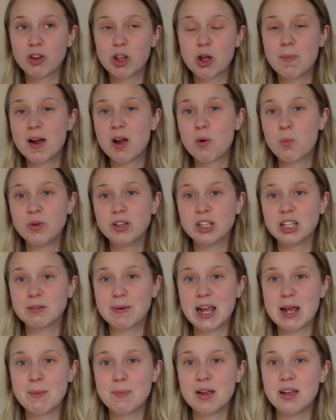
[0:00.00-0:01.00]
They were both winter
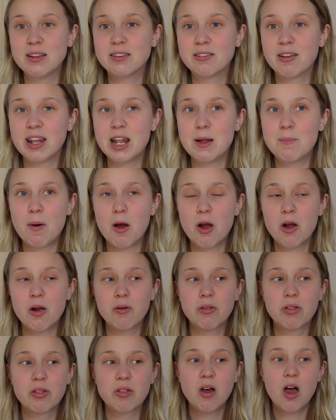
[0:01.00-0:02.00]
babies, so they
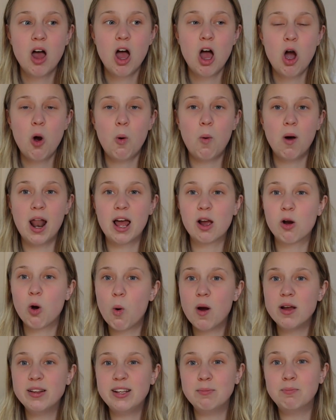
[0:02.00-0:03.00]
both were like
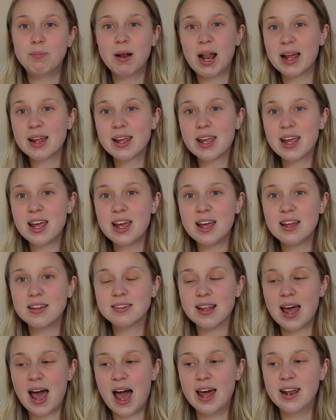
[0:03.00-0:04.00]
always in
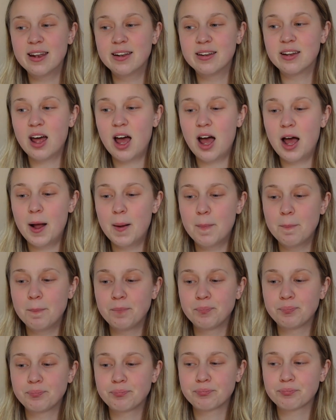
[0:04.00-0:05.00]
blankets and
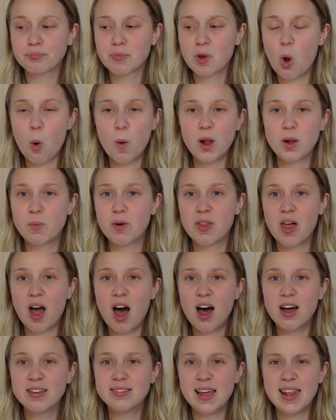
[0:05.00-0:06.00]
always with
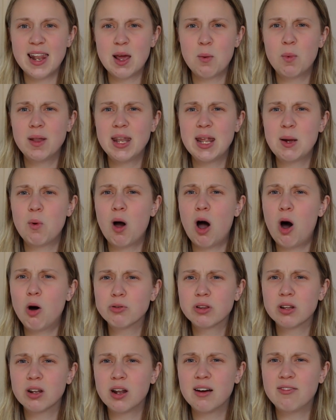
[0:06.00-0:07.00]
us. And then when they were
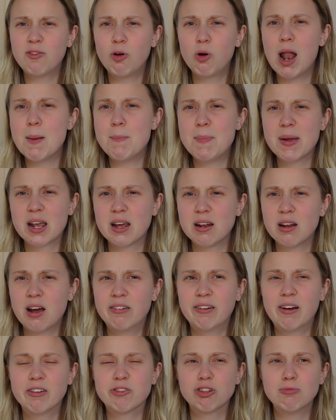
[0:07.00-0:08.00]
old enough or like big
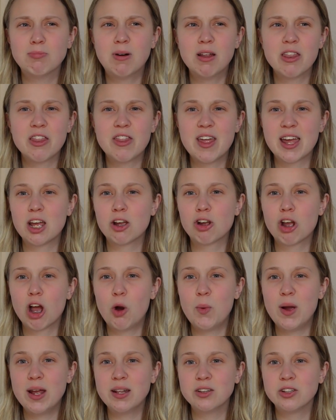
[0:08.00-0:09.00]
enough after a month, they could
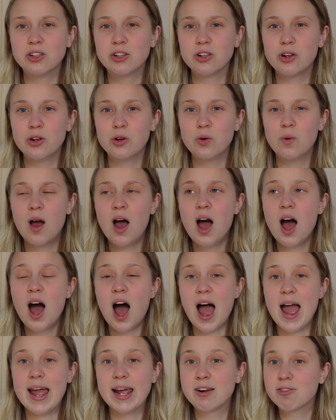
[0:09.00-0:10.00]
go into
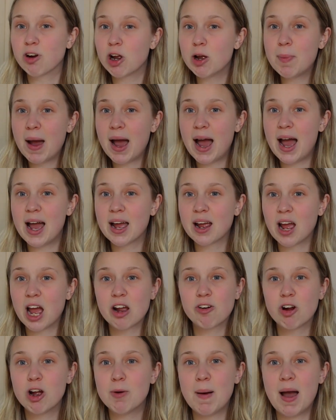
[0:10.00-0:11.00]
a grow bag. A
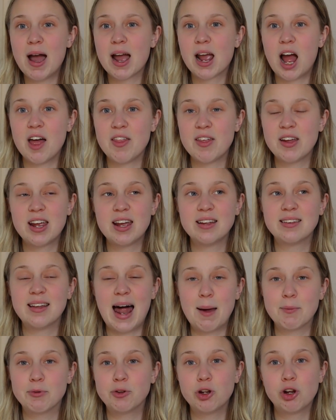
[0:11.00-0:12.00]
grow bag I think is an
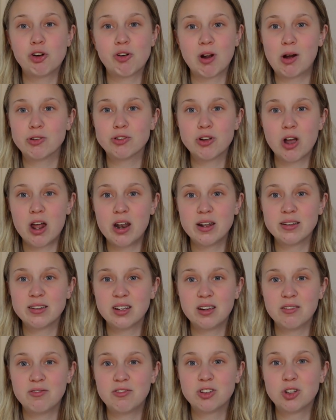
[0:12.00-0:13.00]
absolute great
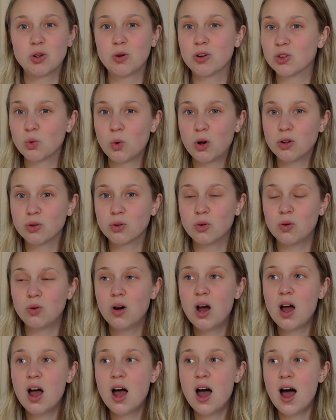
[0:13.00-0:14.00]
alternative to a swaddle.
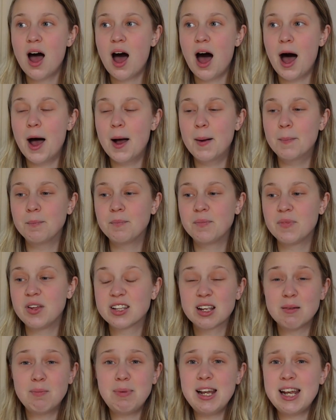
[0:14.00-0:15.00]

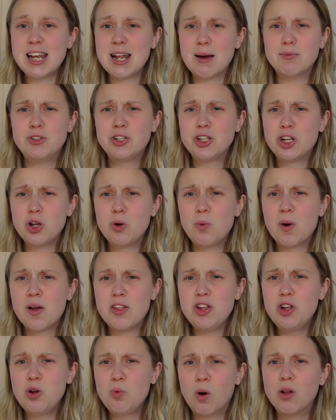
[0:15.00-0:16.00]
It's completely up to you whether
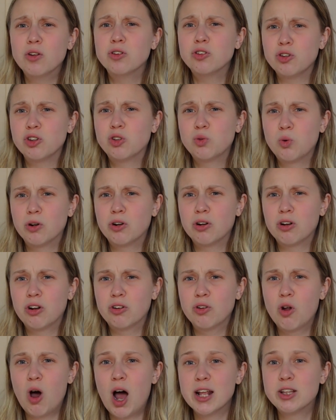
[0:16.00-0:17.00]
you want to swaddle
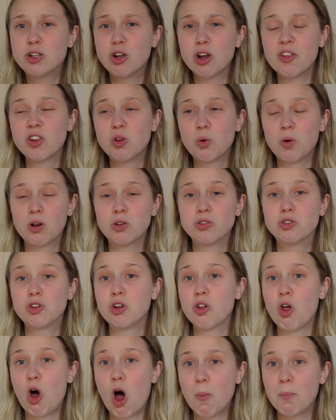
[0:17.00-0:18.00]
or not. I took the swaddle
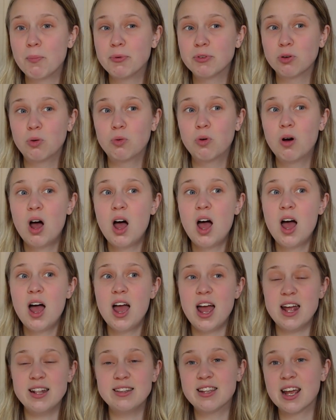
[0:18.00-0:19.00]
to the hospital
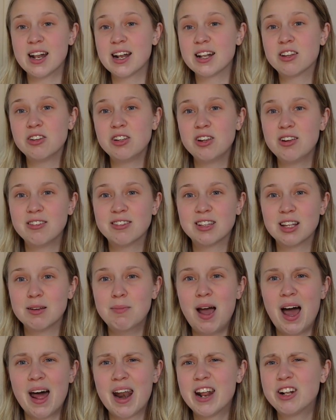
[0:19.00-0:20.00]
intending to use them
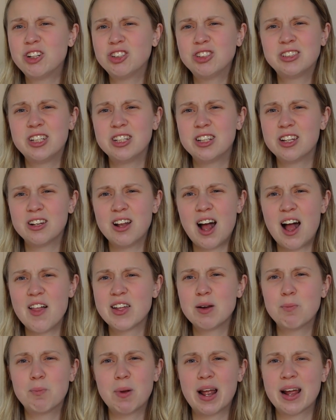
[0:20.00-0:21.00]
and I just didn't. I
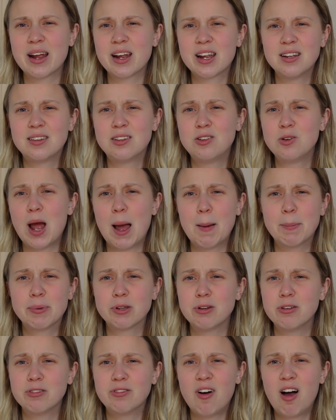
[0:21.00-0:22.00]
think blankets do
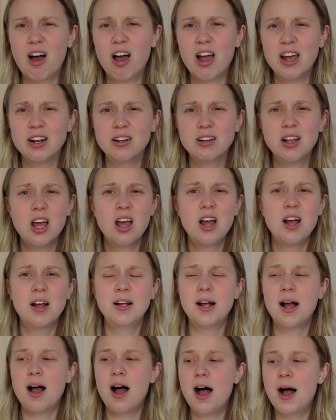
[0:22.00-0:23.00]
absolutely fine,
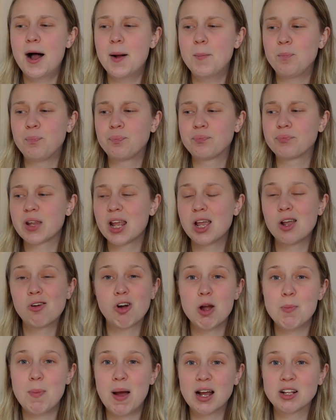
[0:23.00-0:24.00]
and
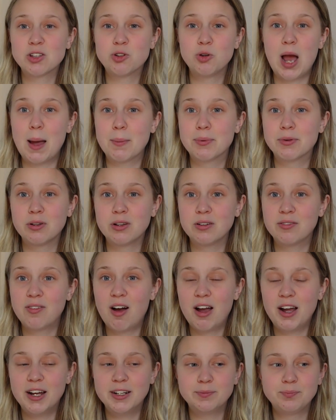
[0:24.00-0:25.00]
grow bags do absolutely
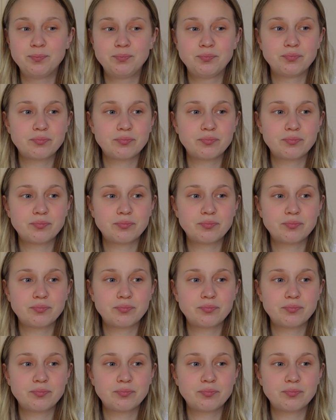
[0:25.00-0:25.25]
fine.